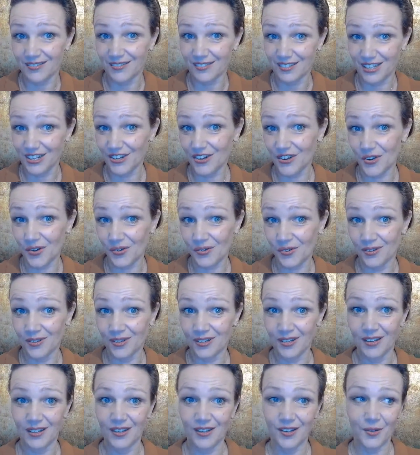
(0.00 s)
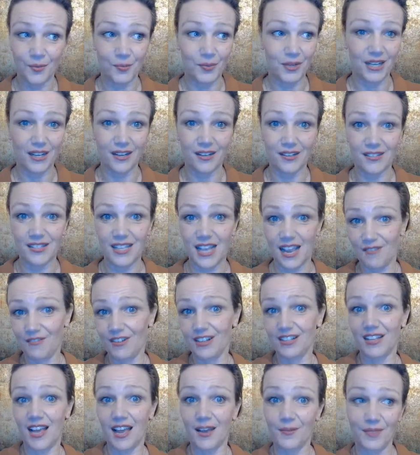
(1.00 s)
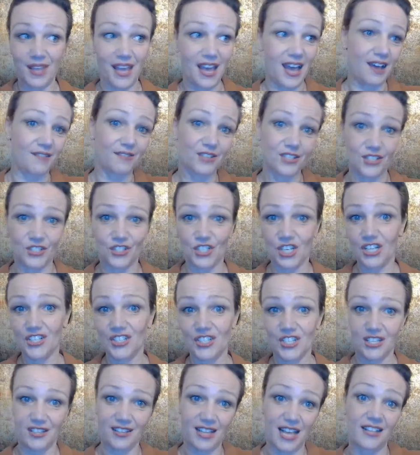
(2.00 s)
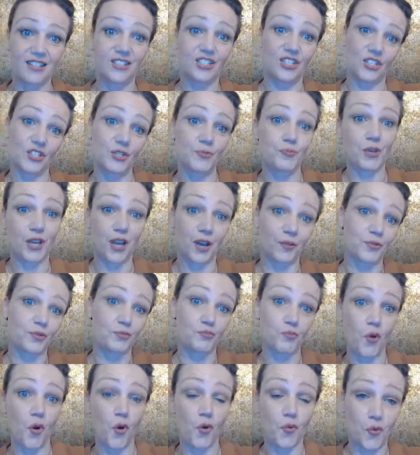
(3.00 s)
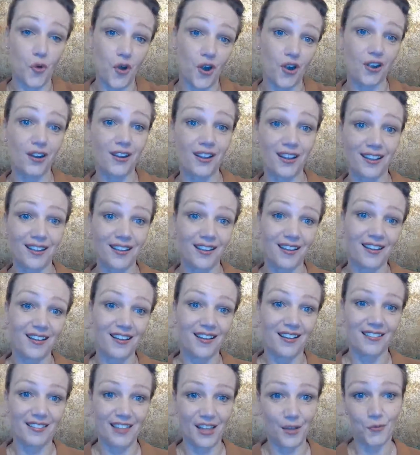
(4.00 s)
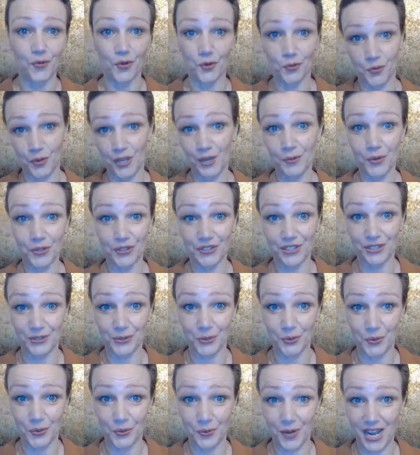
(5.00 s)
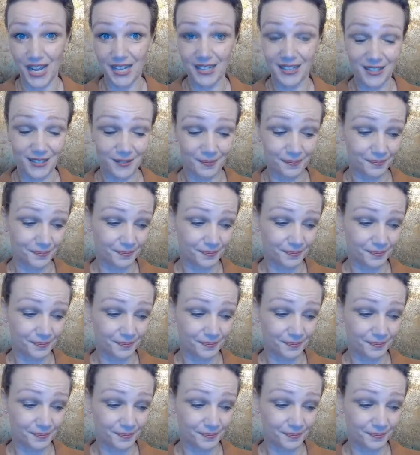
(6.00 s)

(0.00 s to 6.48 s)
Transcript: you know, because every time they have a suggestion, that just becomes more work than what we want to do, right?